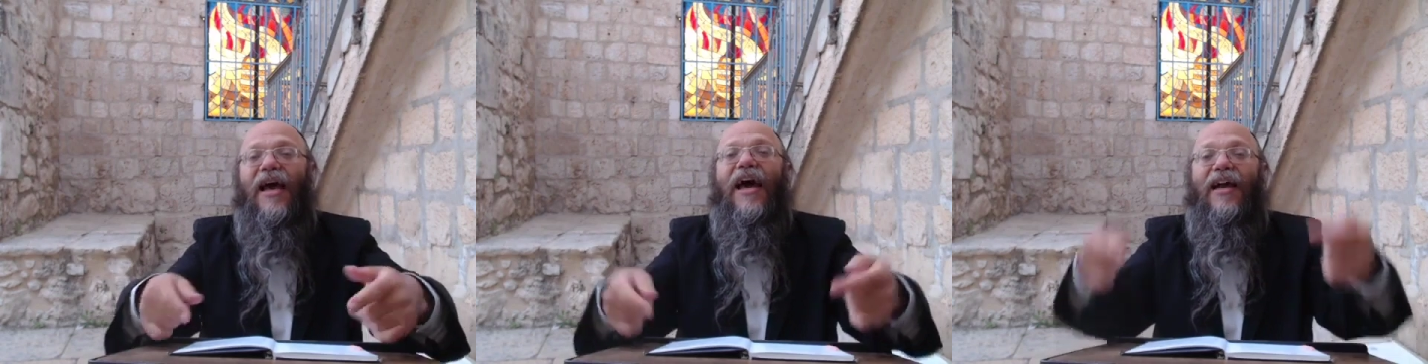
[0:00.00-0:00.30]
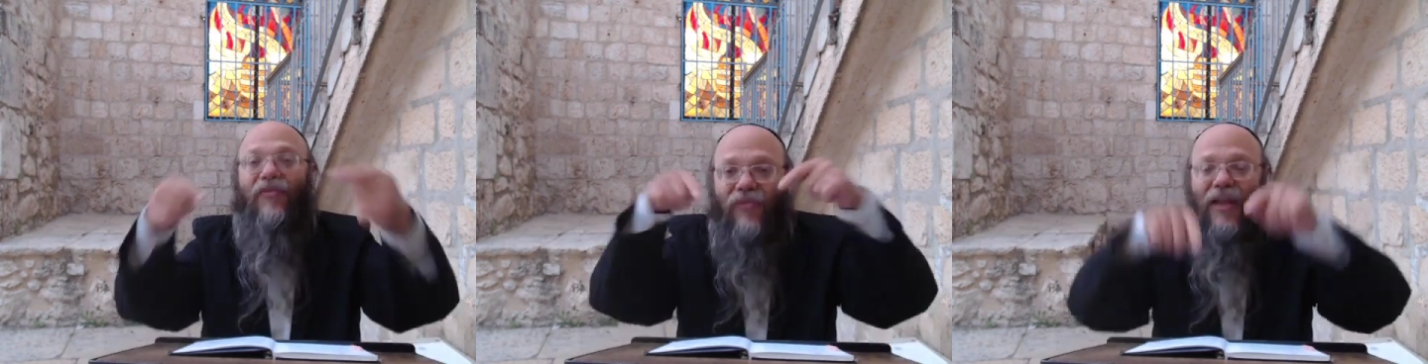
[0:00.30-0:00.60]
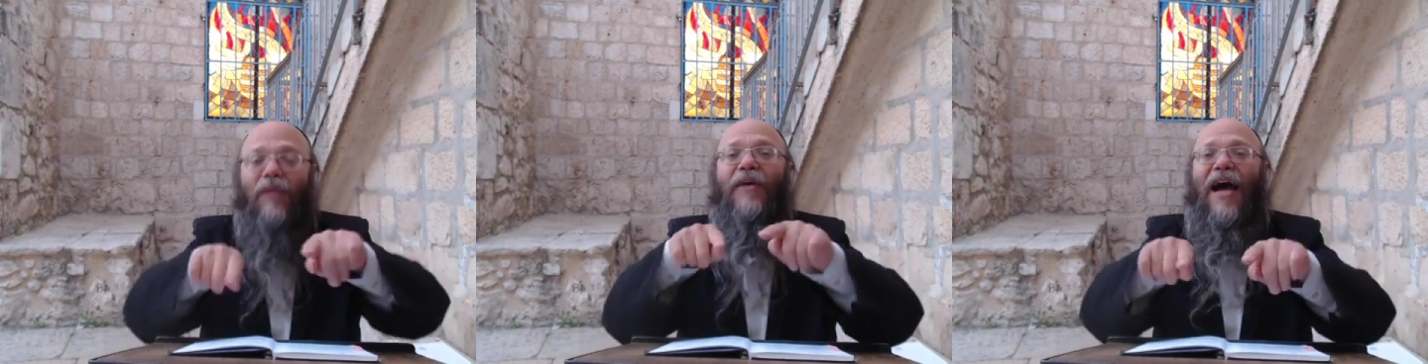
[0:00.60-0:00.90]
and
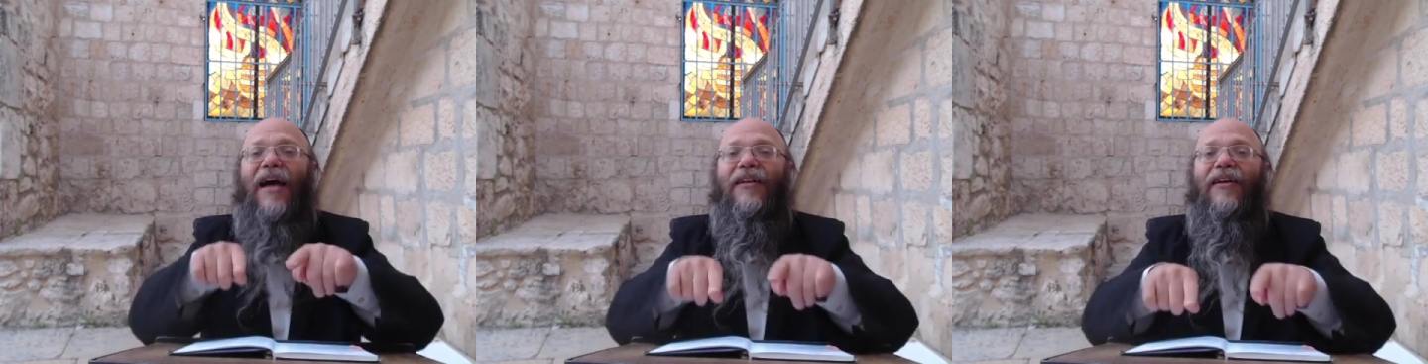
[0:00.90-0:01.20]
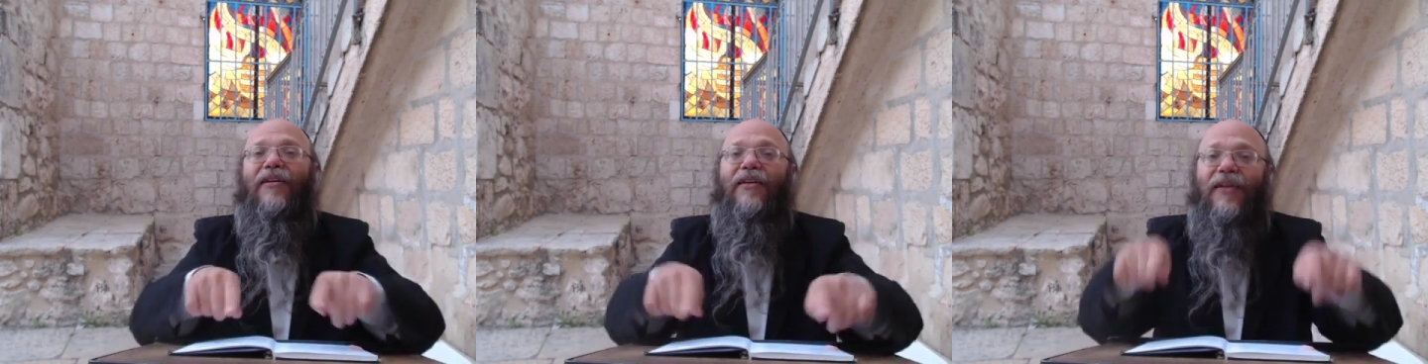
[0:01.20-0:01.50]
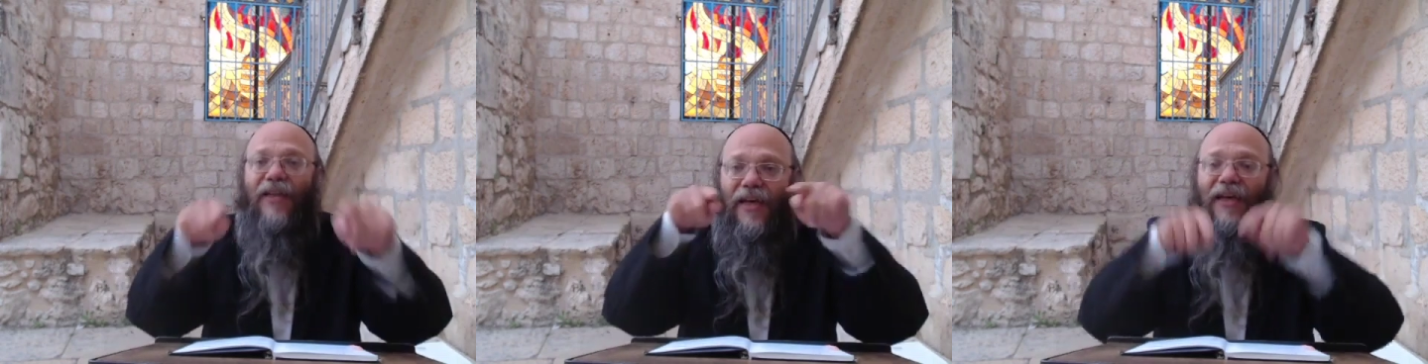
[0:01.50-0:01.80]
really behind that,
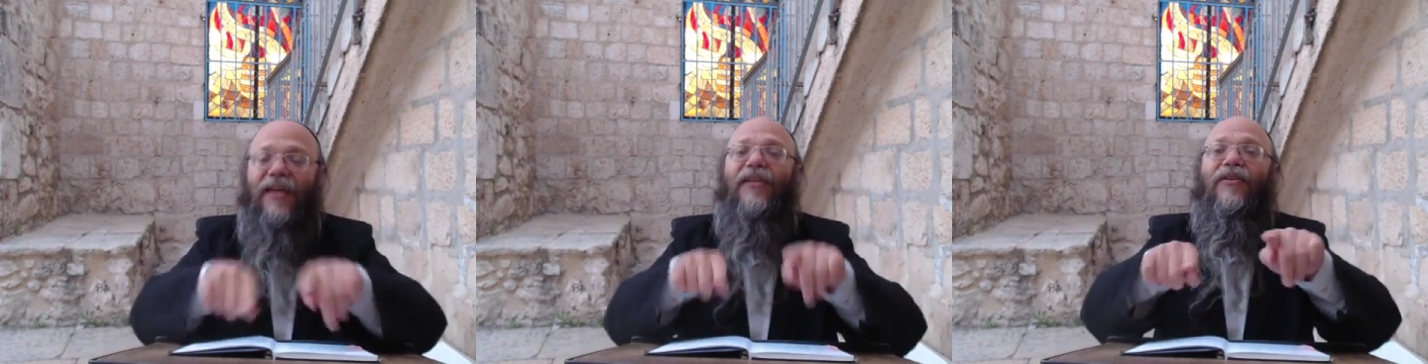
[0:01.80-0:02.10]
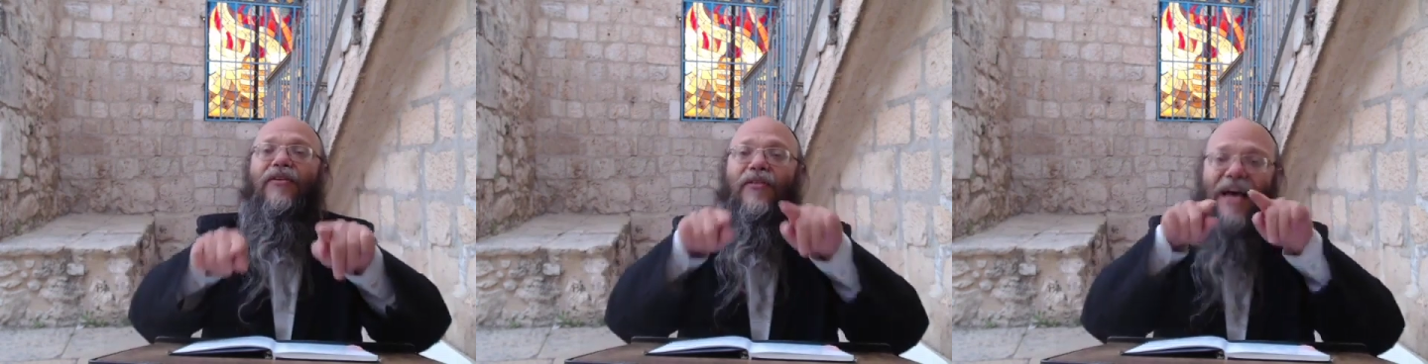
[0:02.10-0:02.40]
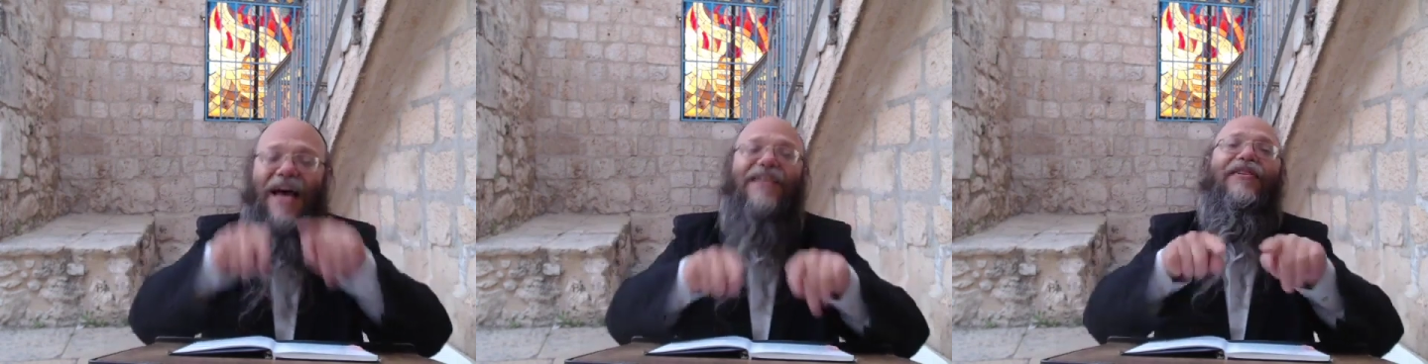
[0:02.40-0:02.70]
the inner
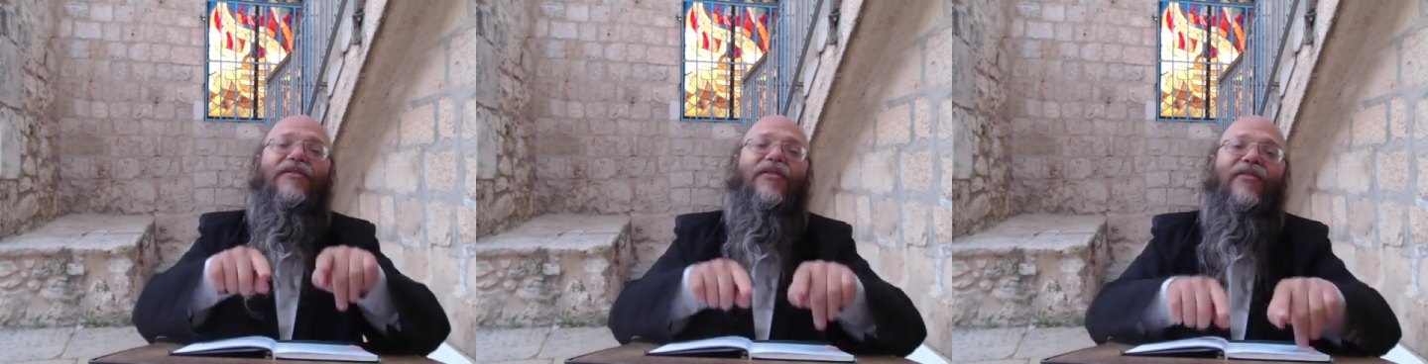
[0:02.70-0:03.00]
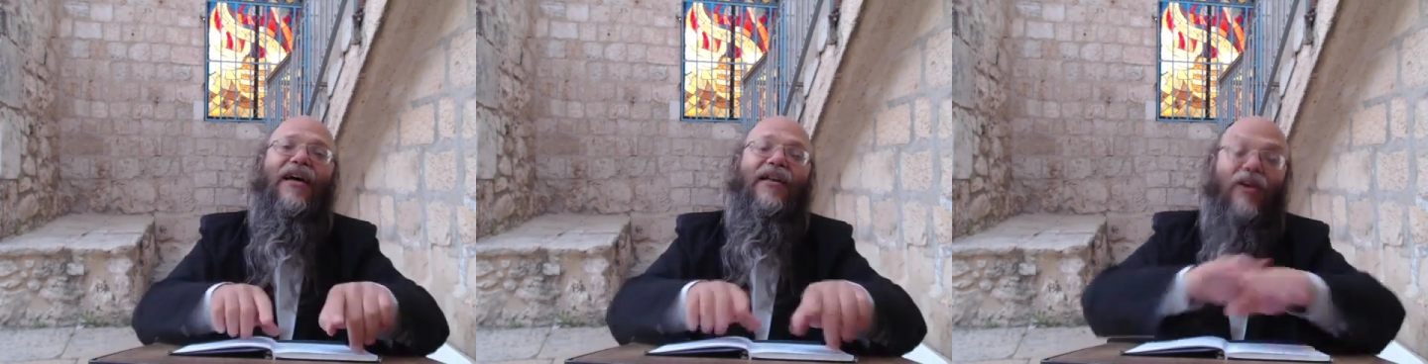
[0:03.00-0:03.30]
essence of that,